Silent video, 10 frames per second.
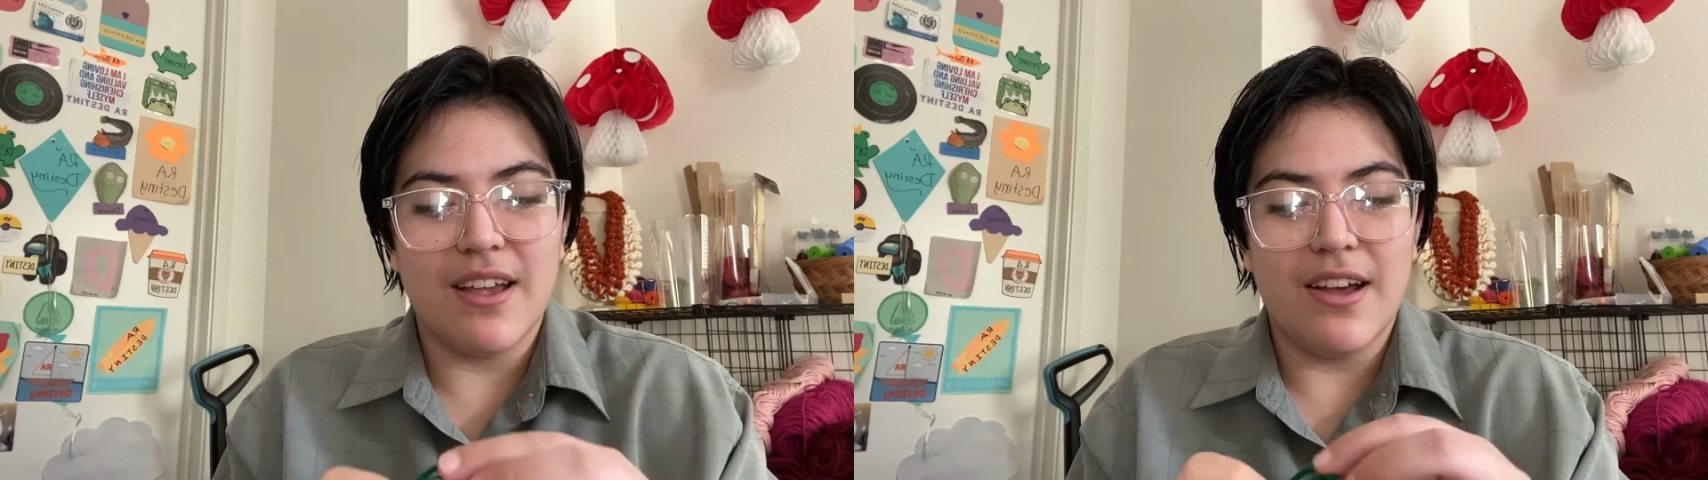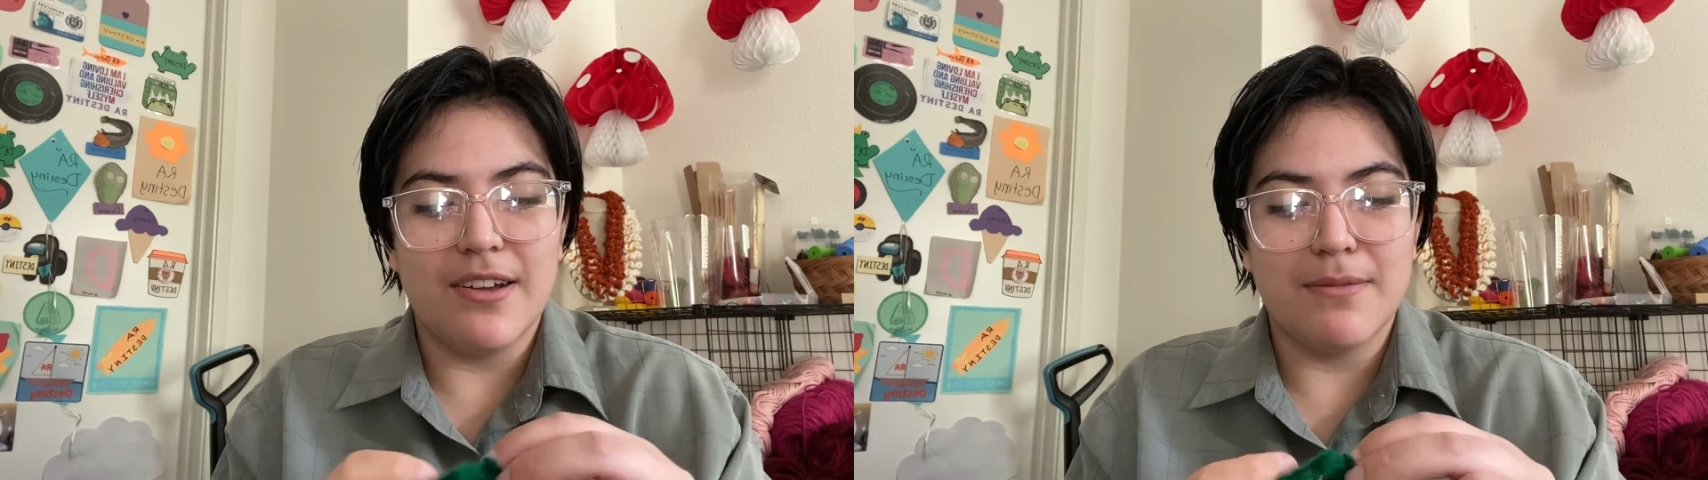
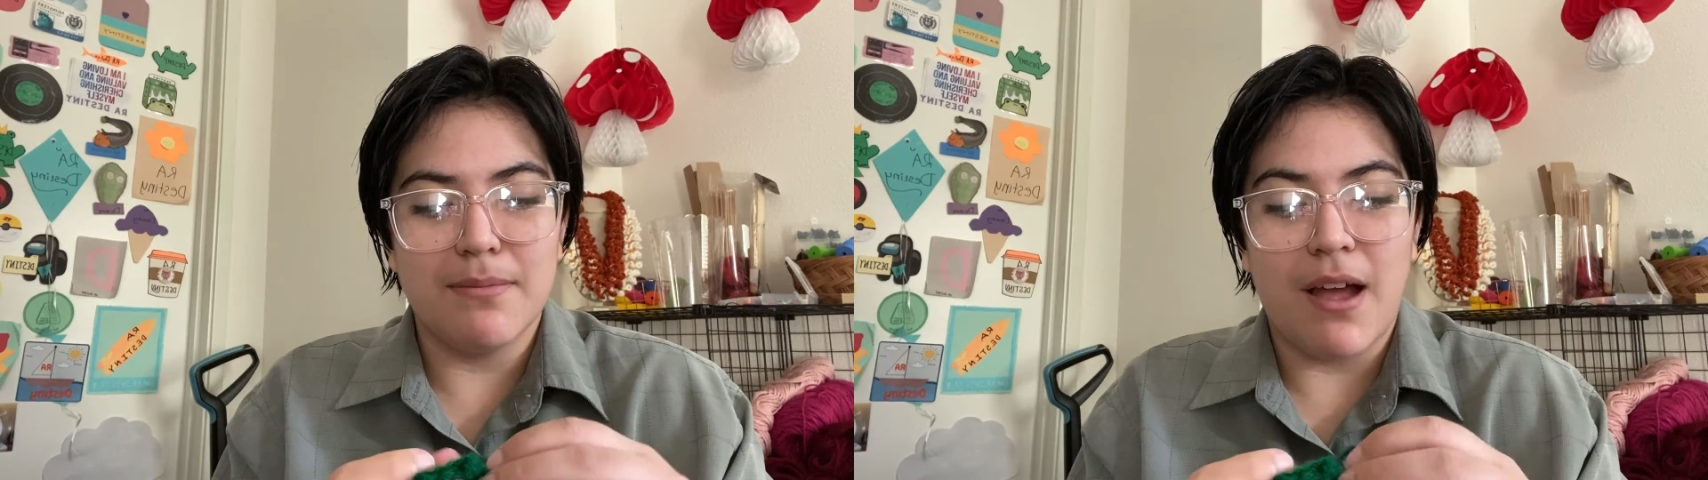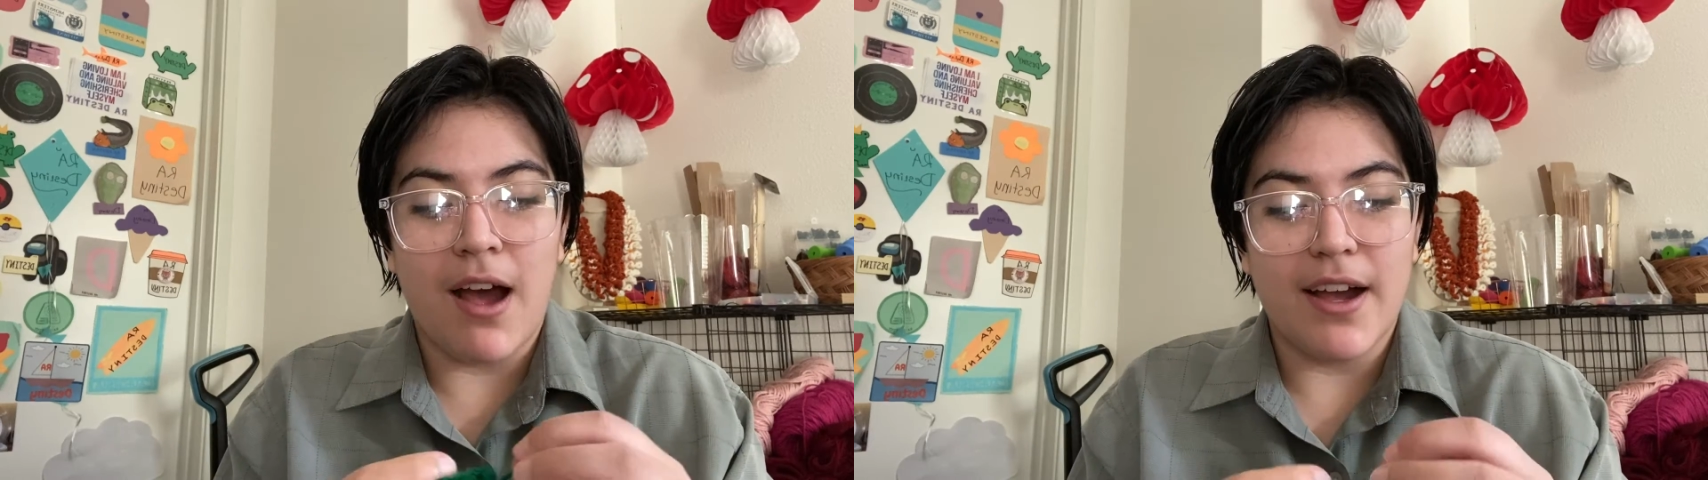
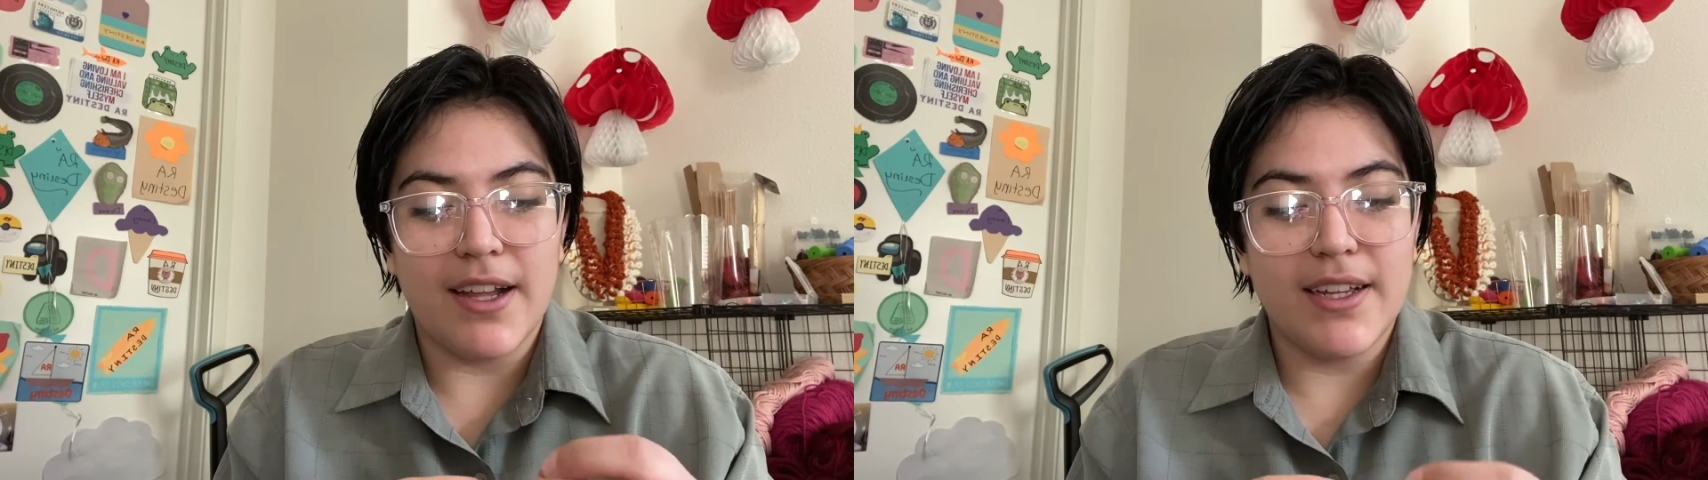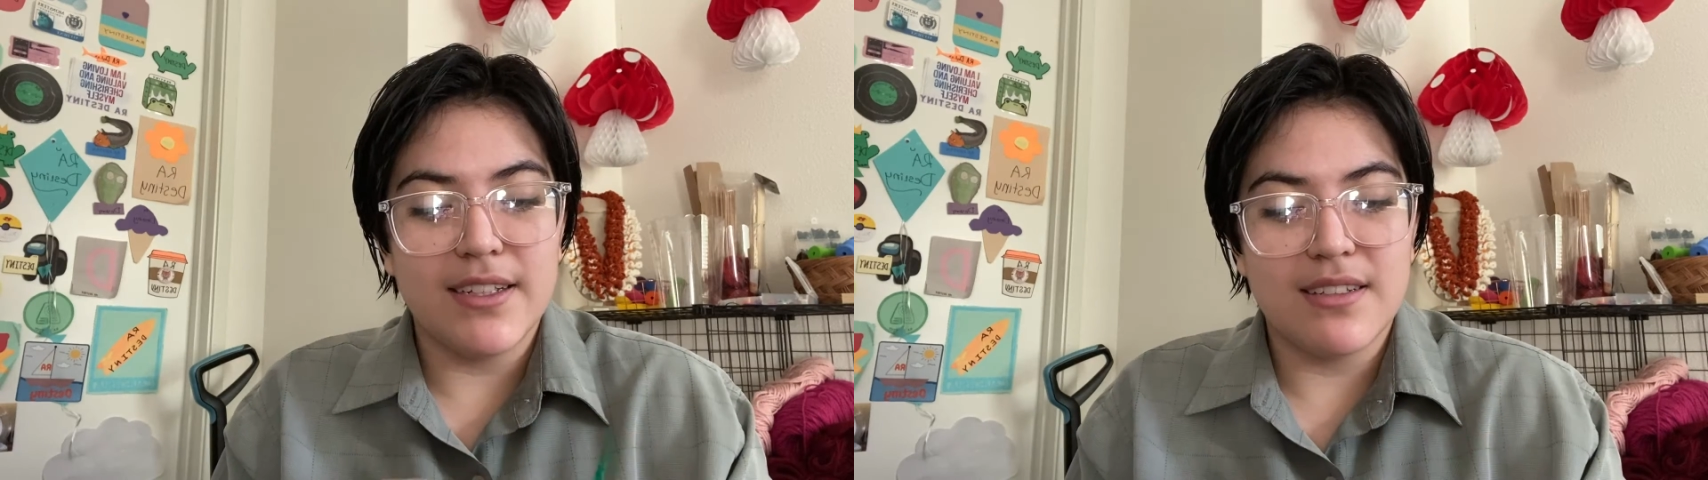
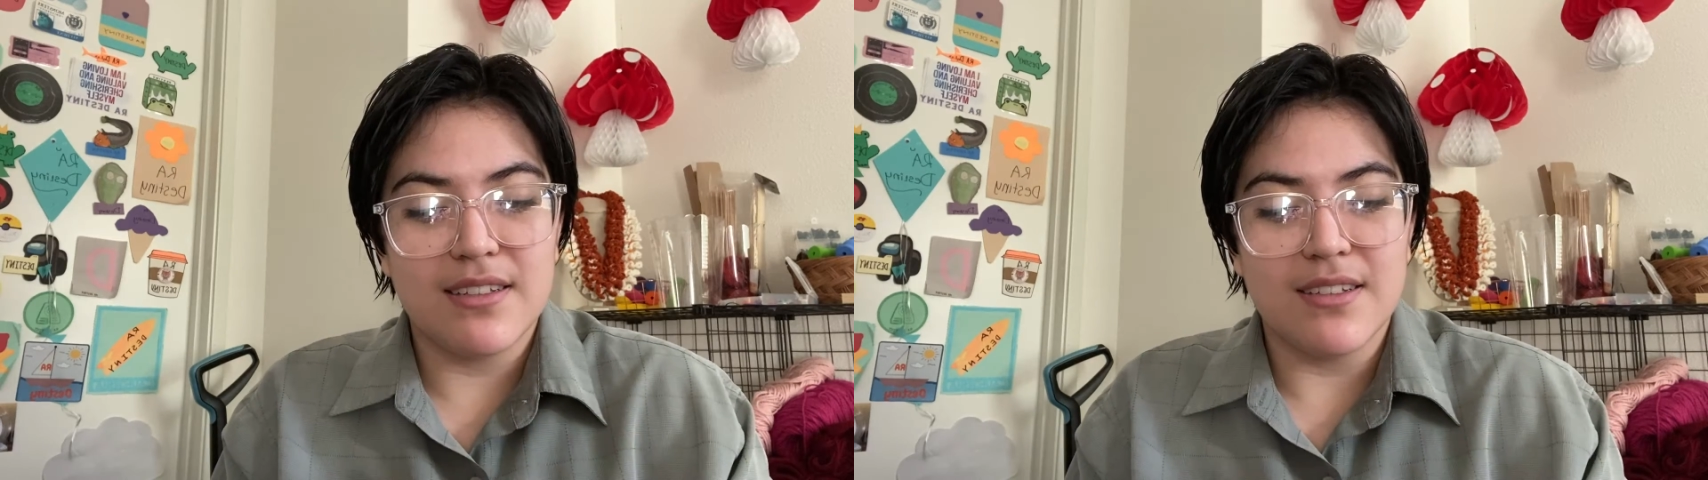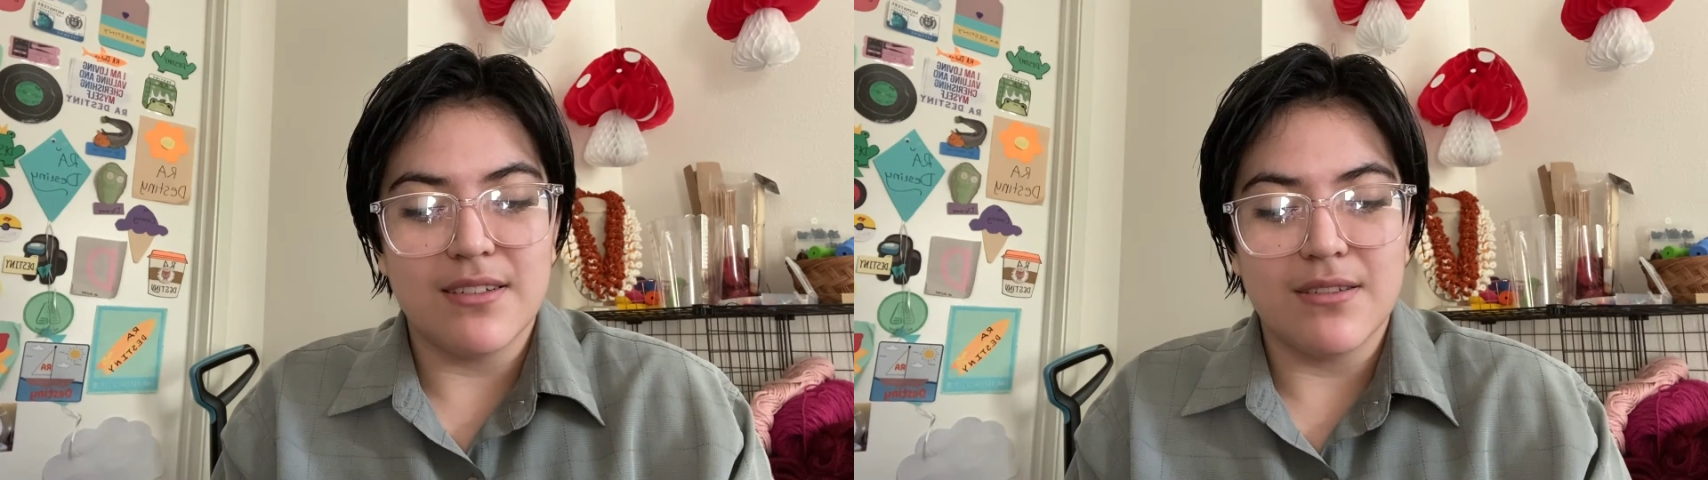I
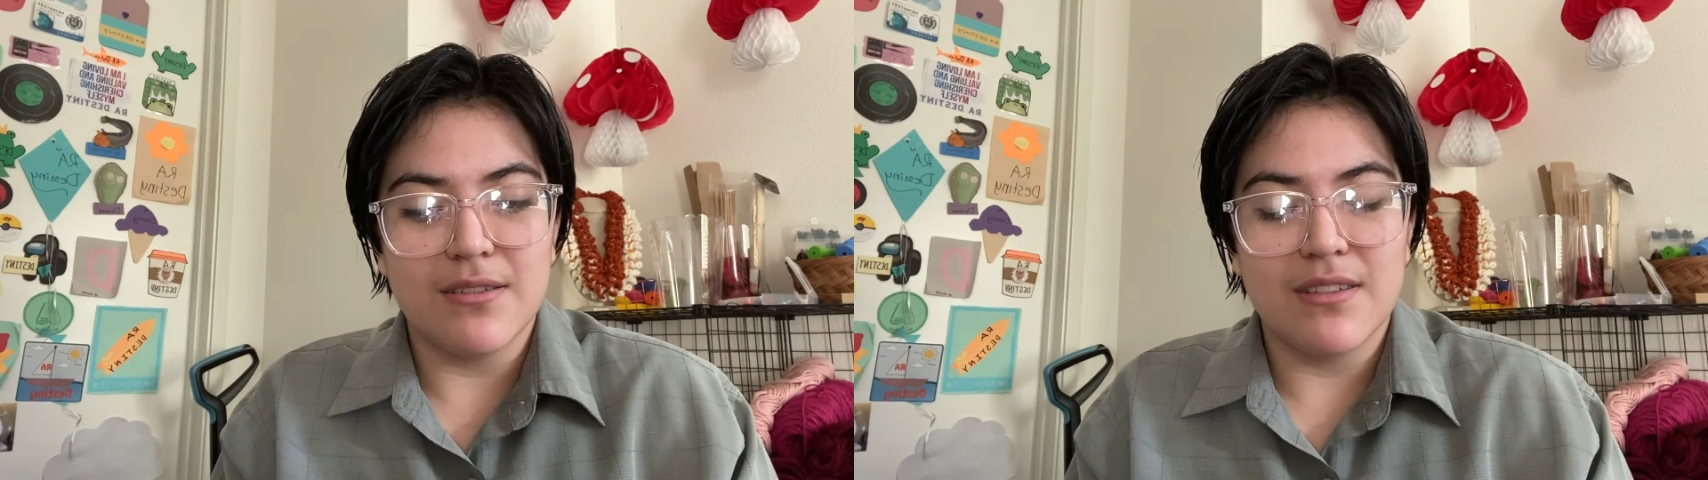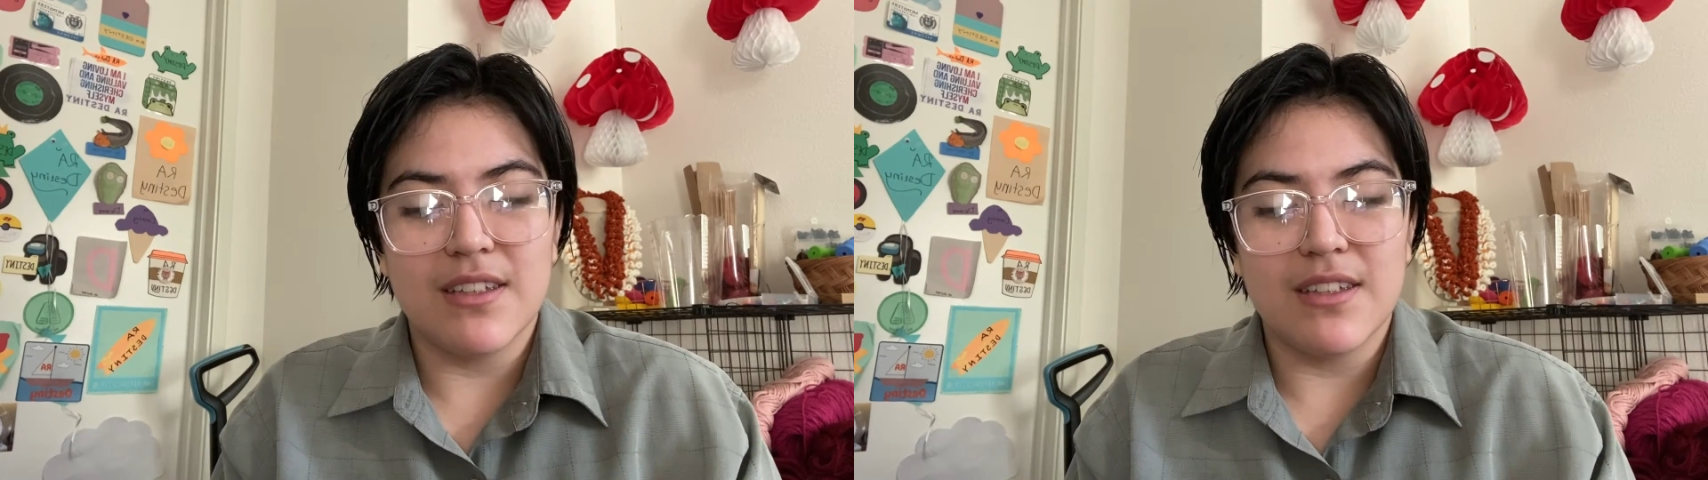still